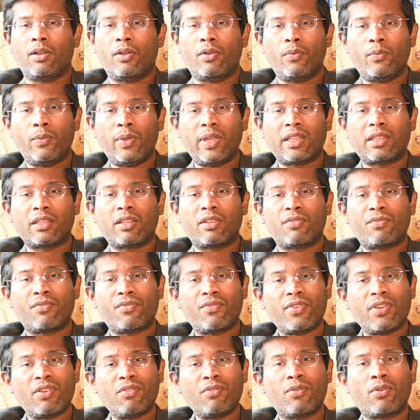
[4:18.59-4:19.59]
with
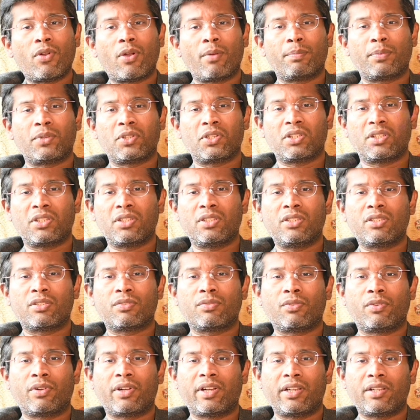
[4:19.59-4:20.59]
few options
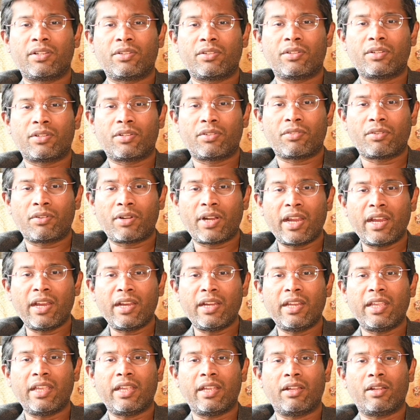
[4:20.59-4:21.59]
for
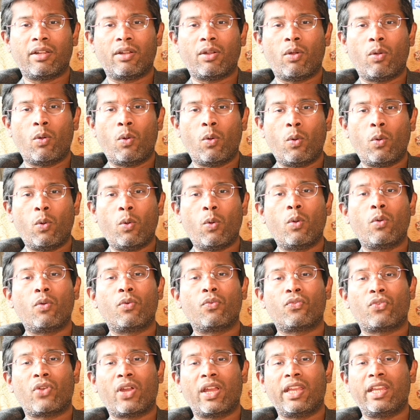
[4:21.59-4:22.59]
retraining or
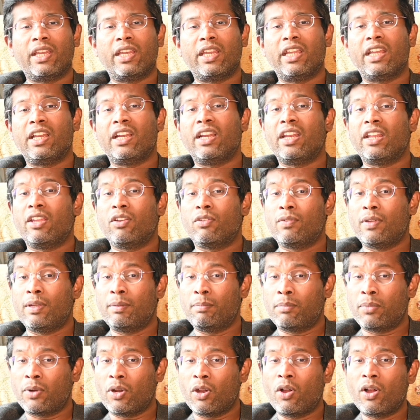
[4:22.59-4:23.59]
finding new
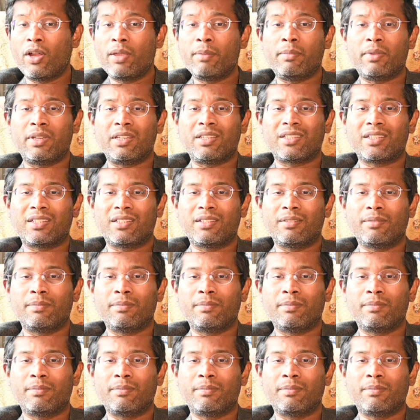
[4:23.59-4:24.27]
employment.